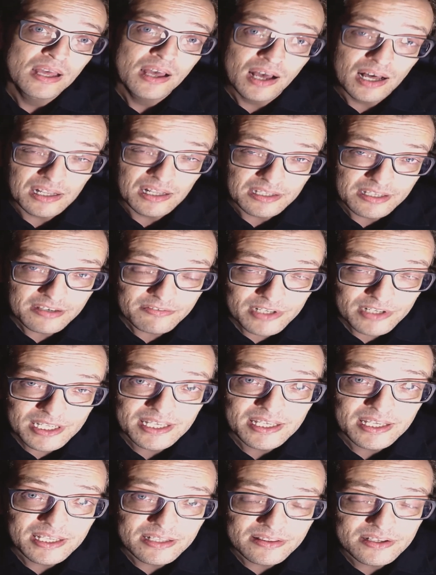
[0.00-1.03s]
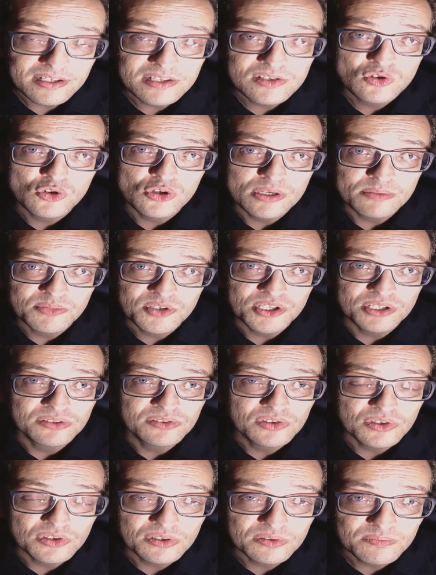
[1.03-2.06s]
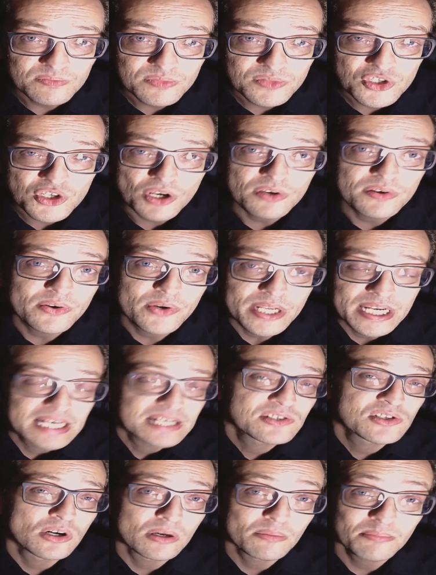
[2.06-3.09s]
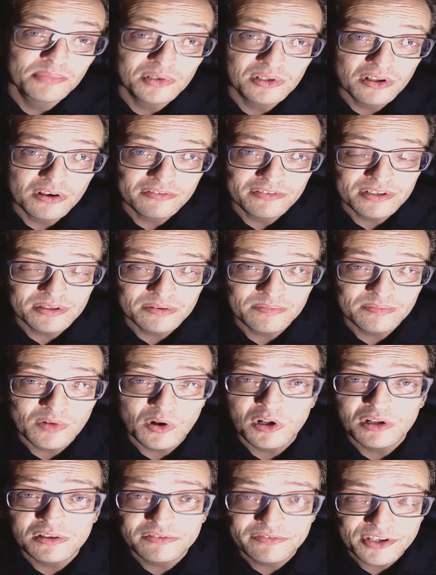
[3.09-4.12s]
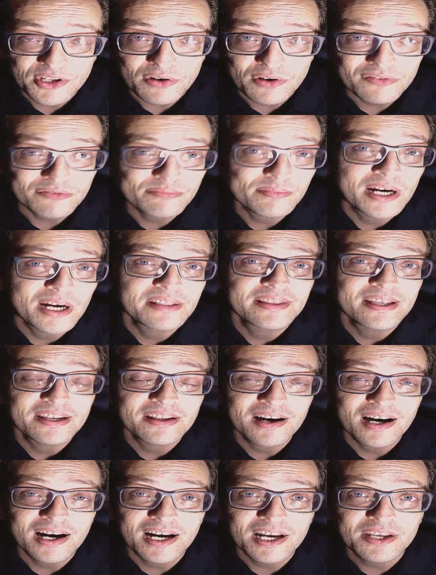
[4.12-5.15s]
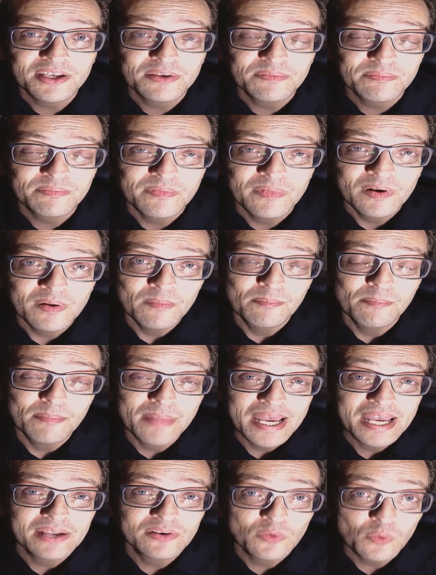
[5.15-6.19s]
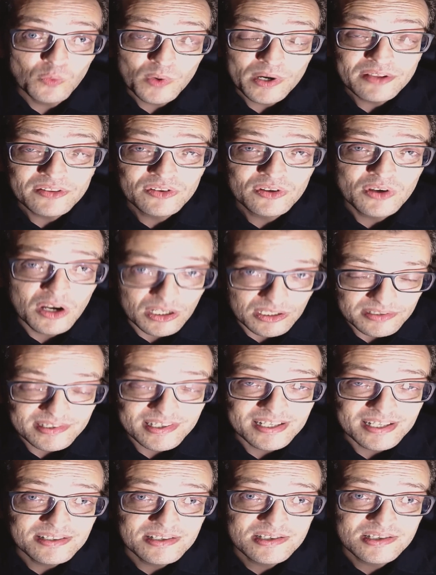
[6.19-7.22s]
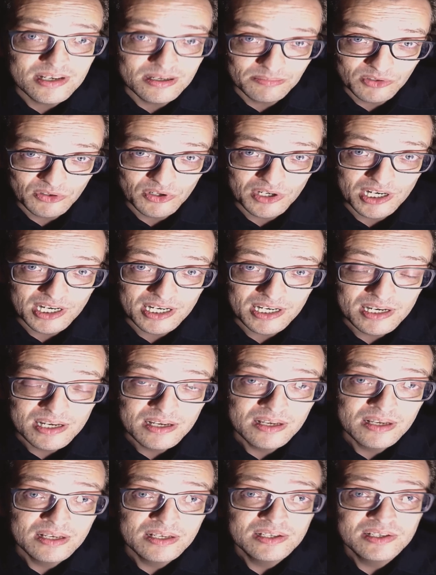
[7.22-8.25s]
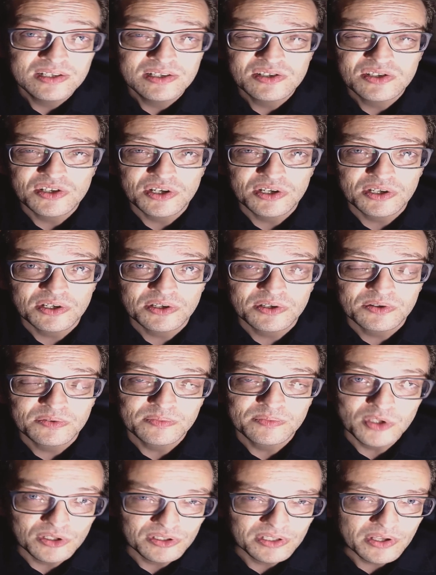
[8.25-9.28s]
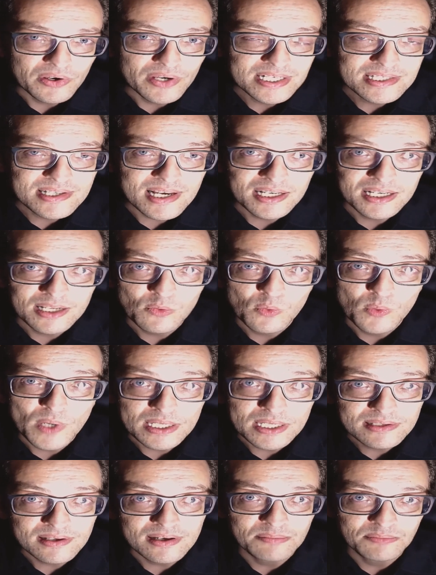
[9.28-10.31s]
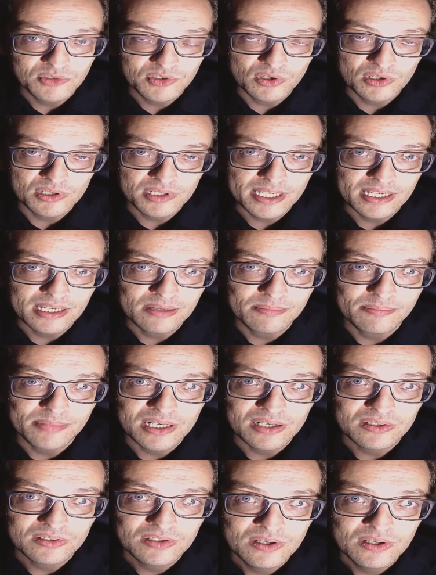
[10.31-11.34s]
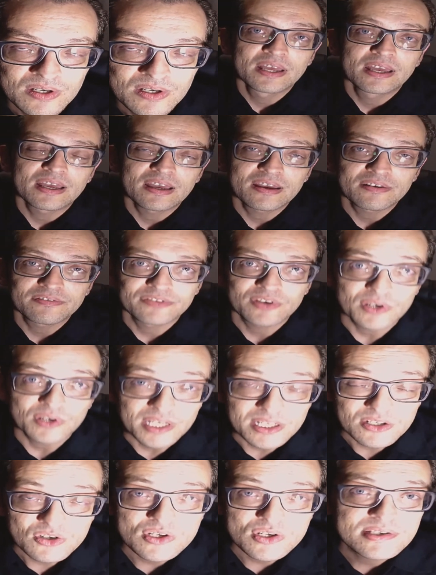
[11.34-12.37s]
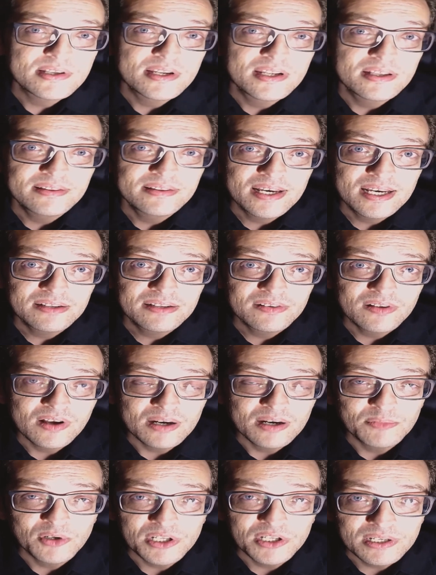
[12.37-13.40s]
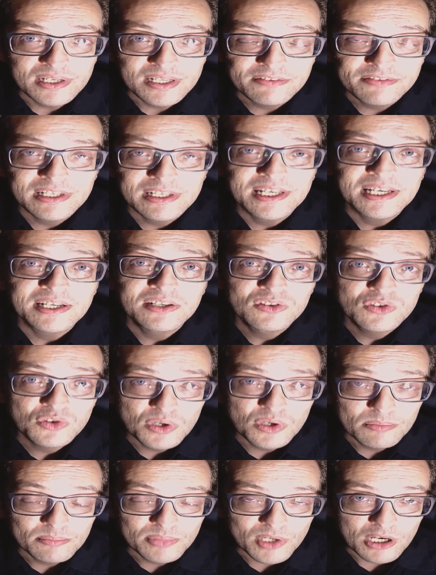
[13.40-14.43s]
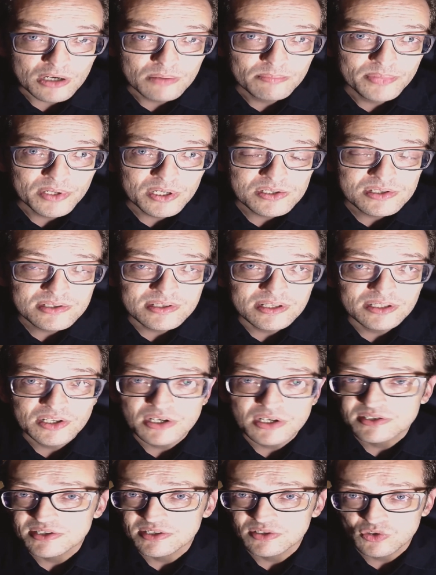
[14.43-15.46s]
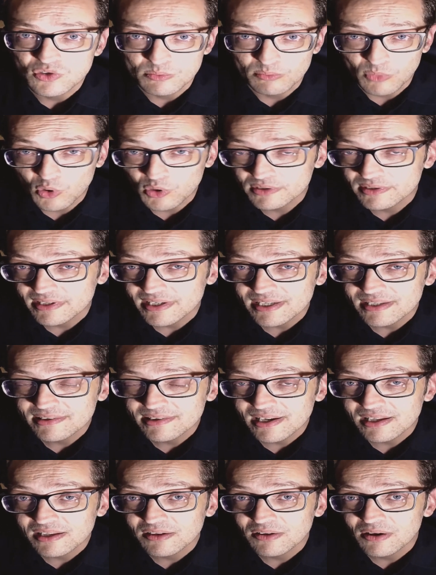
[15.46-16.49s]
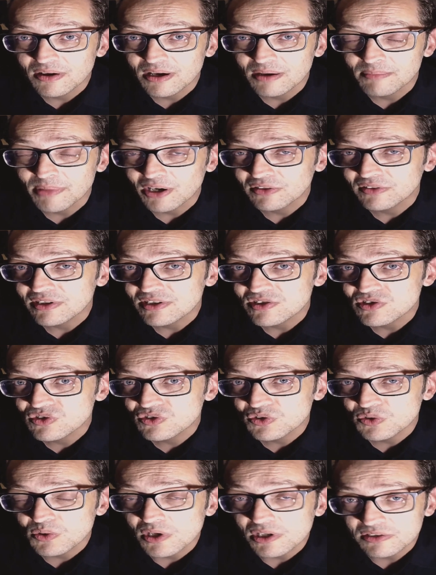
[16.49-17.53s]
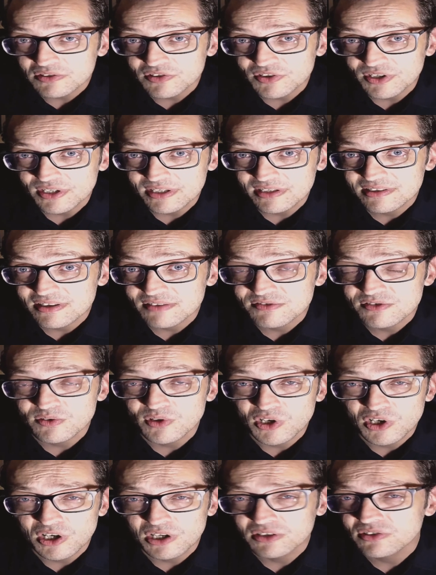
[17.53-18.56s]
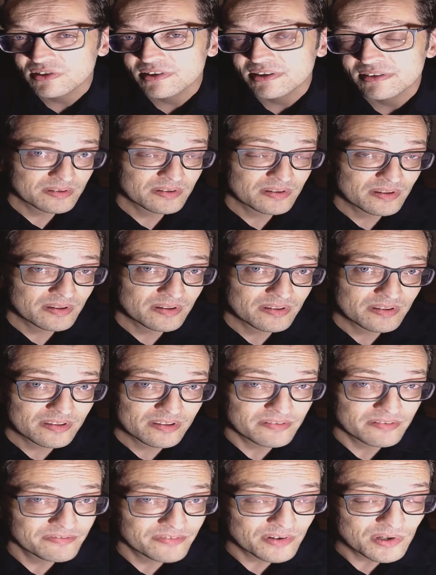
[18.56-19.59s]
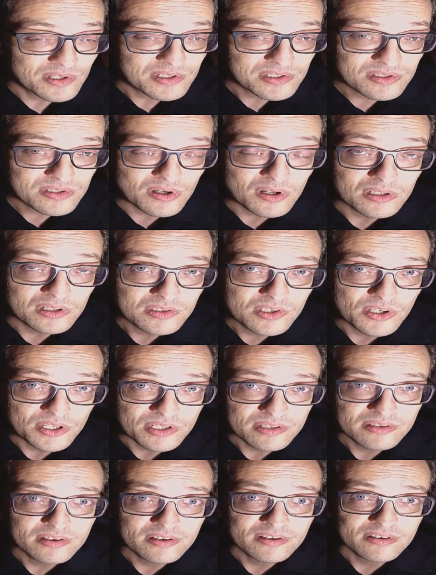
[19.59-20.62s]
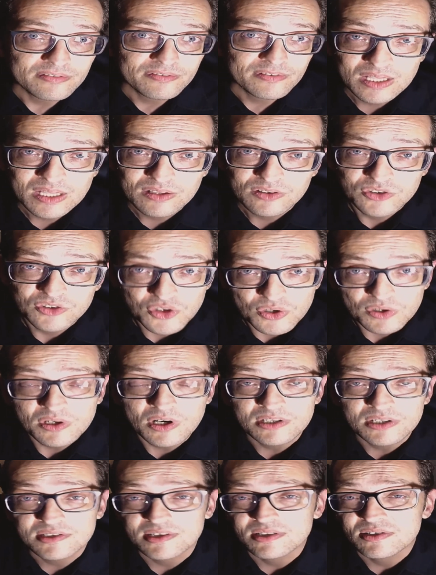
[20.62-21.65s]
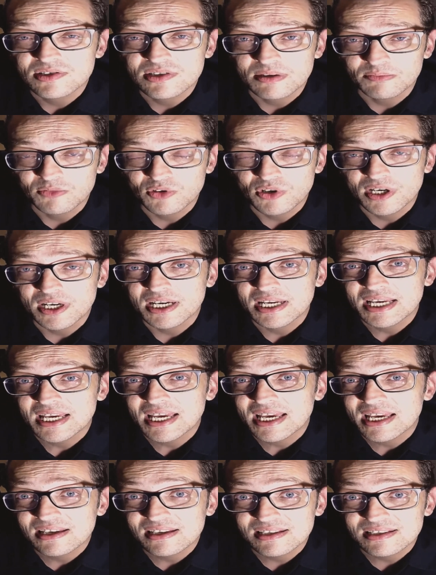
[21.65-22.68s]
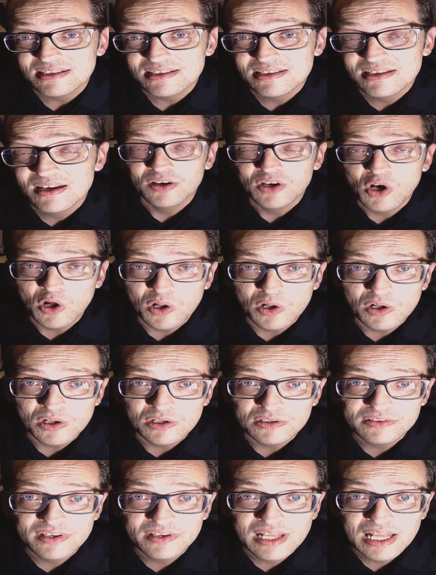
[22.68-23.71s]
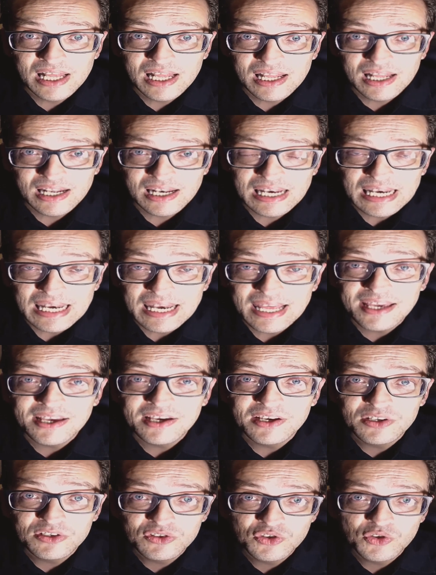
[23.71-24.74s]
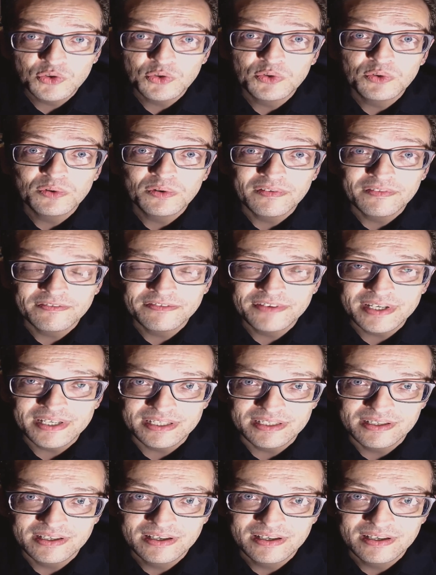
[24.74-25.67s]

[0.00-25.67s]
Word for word: I'll leave a link in the description to show you an example of an old video of mine that I made with Content Samurai, so you'll know exactly what I'm talking about. If you're interested in that, I'm going to leave a link to a blog post that goes into more detail about these two alternatives for content. The first alternative to Content Samurai is called link to Vid.